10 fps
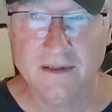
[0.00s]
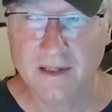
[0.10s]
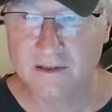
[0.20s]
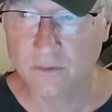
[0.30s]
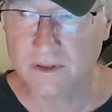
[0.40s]

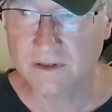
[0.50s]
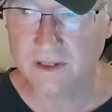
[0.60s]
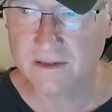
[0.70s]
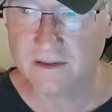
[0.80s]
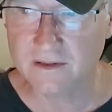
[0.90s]
That's what it
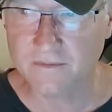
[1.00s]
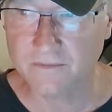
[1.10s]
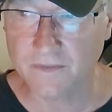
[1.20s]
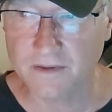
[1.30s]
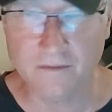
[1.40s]
says in the
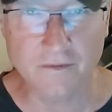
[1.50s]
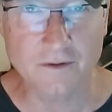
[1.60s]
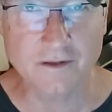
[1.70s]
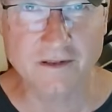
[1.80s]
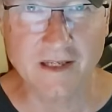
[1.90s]
in the
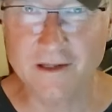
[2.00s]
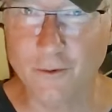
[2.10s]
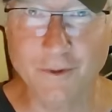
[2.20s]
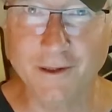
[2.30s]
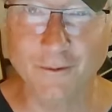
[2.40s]
verses that
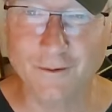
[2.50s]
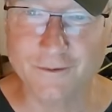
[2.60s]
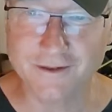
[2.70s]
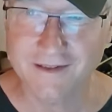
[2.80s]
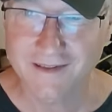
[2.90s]
nobody
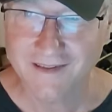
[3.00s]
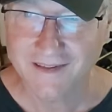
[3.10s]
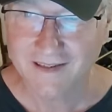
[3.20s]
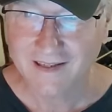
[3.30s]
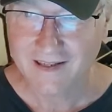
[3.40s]
quotes.
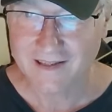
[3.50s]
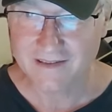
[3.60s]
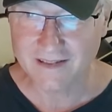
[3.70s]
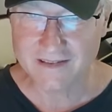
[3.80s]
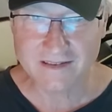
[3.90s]

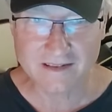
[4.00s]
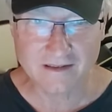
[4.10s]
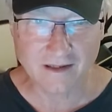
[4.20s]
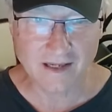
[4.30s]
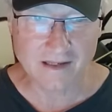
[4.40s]
This
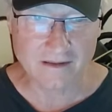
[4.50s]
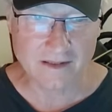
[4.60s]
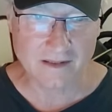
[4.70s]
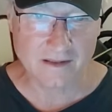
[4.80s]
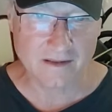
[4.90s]
is
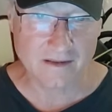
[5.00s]
likely